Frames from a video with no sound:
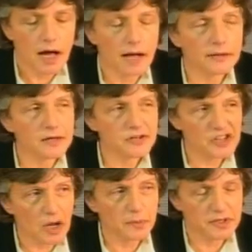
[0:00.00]
under
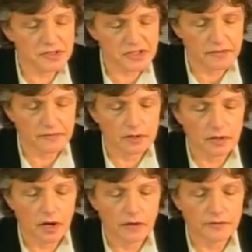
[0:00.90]
Chapter 7
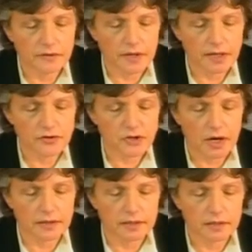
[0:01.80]
of the UN
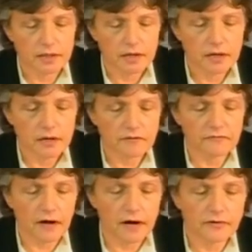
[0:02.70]
Charter,
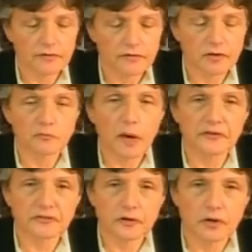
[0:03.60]
referred the
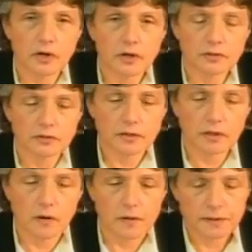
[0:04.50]
matter to the
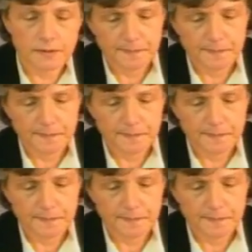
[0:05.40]
court.